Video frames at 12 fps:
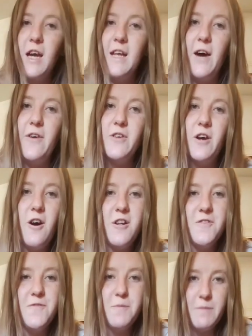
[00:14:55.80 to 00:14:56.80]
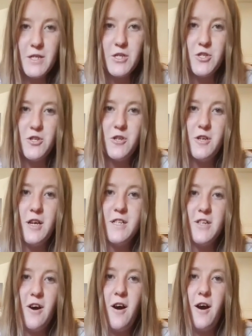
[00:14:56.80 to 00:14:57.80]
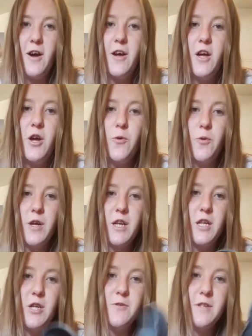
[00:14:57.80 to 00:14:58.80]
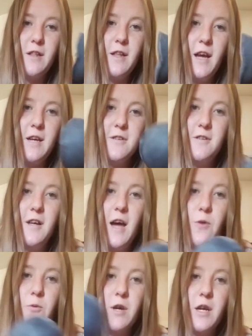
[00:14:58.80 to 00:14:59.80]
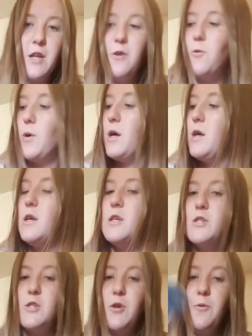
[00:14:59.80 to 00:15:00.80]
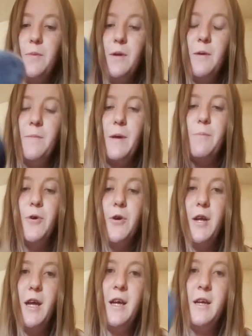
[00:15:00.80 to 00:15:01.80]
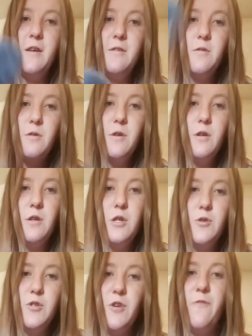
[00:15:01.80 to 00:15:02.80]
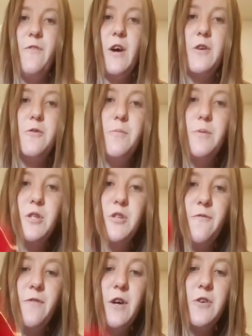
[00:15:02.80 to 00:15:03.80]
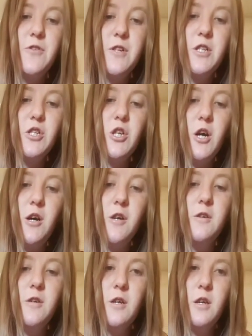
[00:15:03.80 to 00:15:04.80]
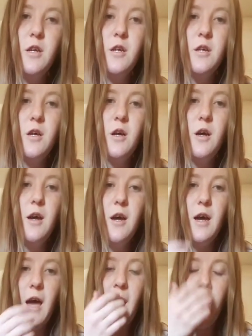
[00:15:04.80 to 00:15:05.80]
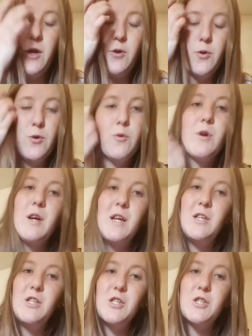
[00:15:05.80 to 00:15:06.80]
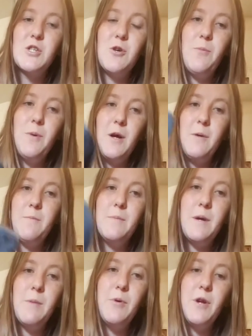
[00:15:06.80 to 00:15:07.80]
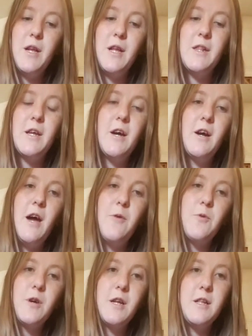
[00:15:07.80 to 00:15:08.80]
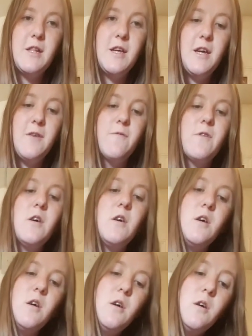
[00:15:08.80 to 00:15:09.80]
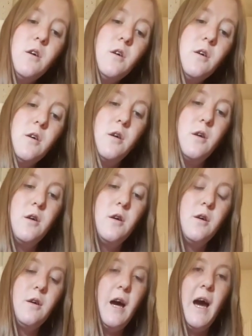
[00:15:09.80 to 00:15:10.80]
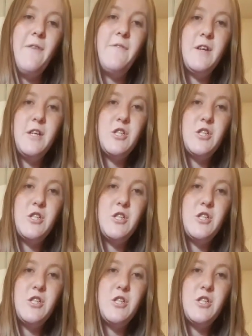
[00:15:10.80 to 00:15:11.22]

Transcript: now that all of the mixture is hot, we're going to use a ladle and we're going to scoop it up and it use your funnel, put your funnel in the jar, and we're gonna just scoop it up and put it in there, and we're gonna leave 1/2 inch